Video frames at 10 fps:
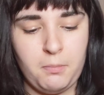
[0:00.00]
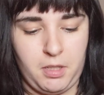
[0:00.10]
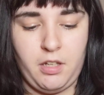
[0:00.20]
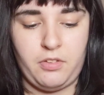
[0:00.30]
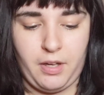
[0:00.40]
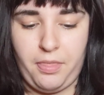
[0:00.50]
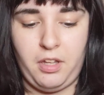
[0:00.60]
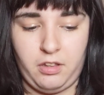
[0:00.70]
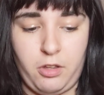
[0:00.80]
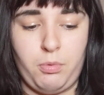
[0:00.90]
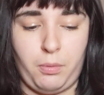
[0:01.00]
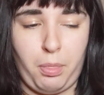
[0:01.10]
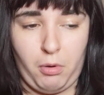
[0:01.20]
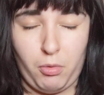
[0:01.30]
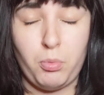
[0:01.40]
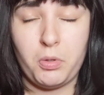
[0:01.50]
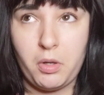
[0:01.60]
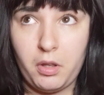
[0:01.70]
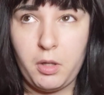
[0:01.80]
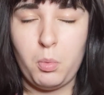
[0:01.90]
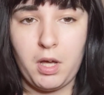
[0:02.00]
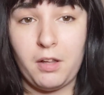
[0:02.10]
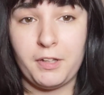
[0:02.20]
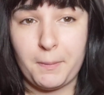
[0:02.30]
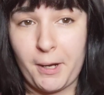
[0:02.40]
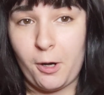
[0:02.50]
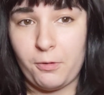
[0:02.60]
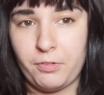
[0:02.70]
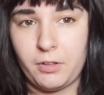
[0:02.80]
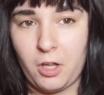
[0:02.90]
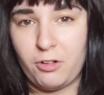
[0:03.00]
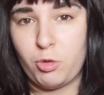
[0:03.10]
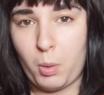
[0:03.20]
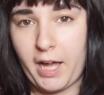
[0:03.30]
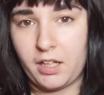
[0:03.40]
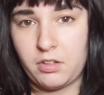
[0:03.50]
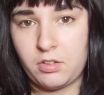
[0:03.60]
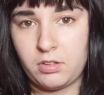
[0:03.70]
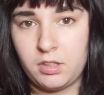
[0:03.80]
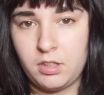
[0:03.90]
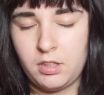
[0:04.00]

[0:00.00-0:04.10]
because I think this would throw really well in the paraffin large wax,